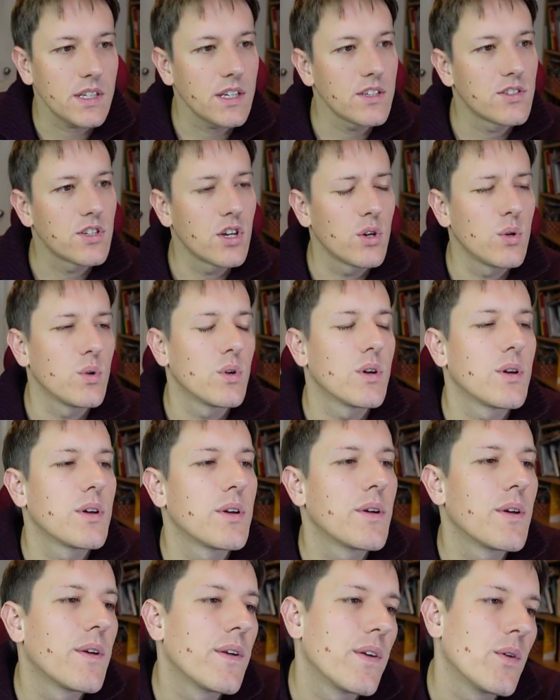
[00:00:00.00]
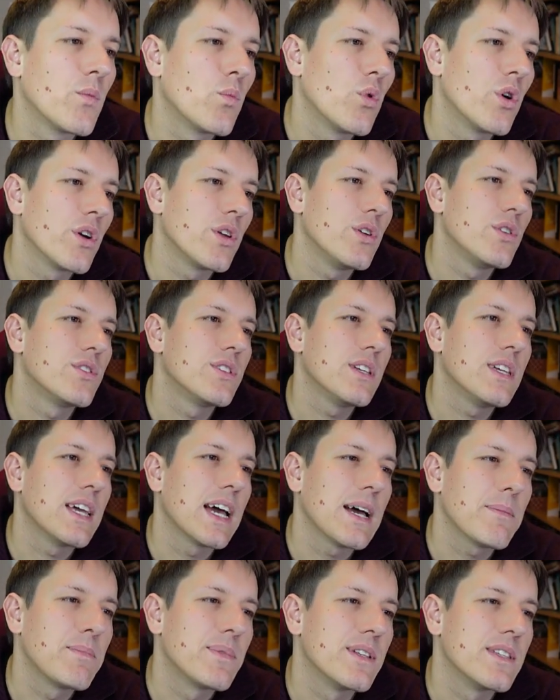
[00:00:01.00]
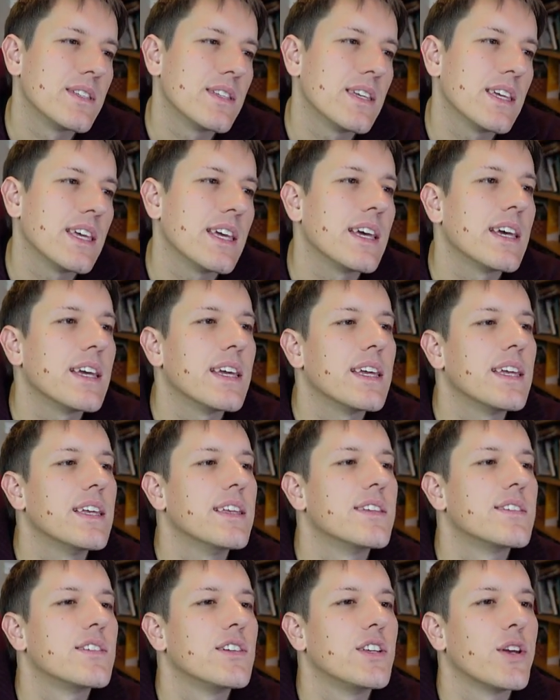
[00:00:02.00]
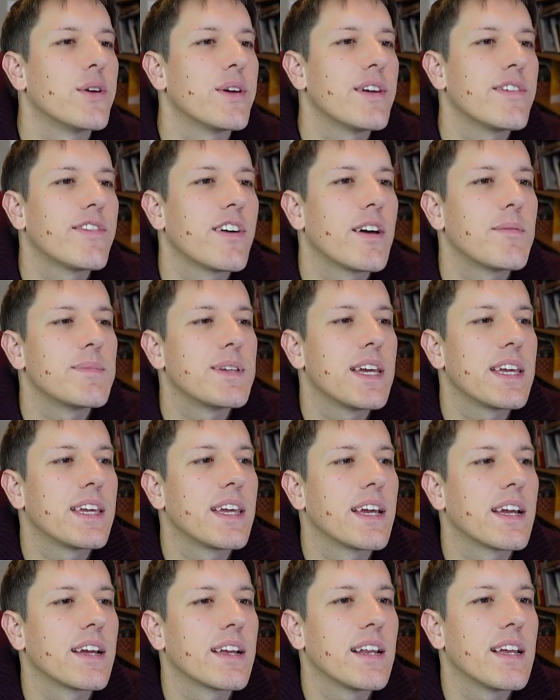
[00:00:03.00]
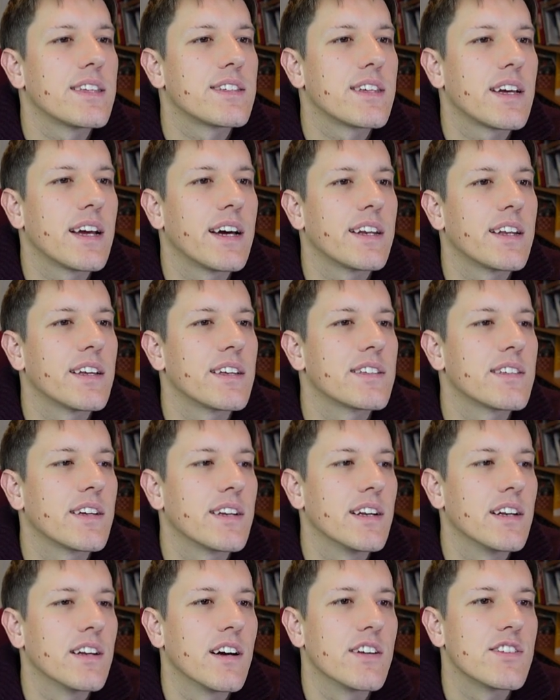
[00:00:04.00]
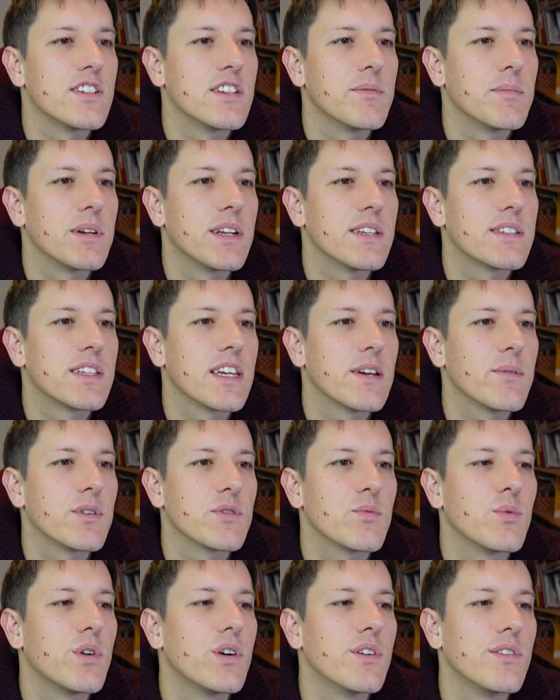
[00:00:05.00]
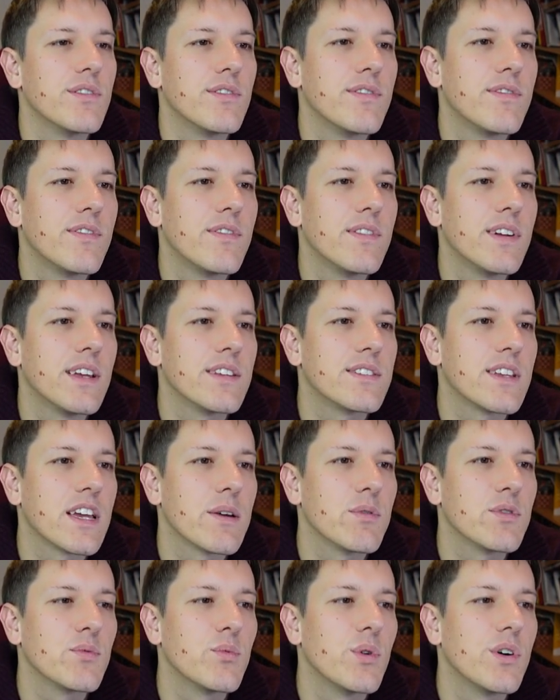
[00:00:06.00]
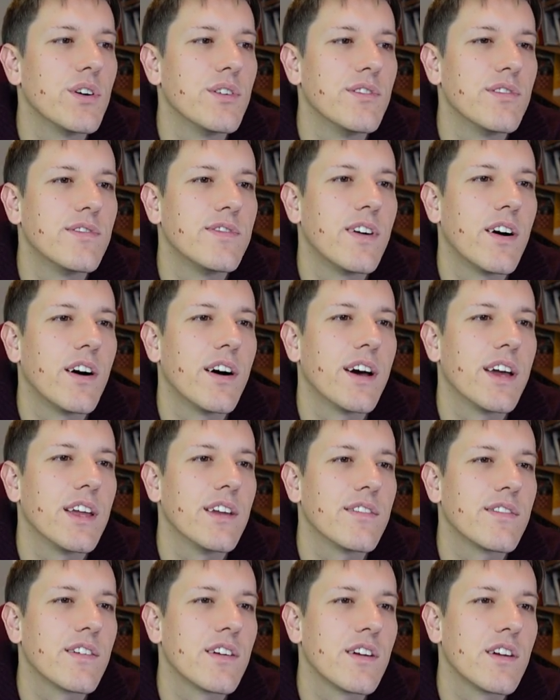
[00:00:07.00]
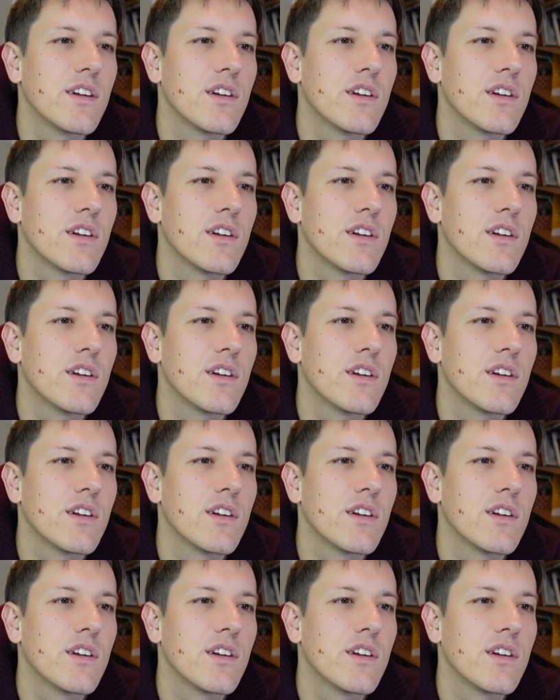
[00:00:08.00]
so what you see happens here is, you know, if I'm taking, let's say I had a slightly larger number, let's say it was 1, 5,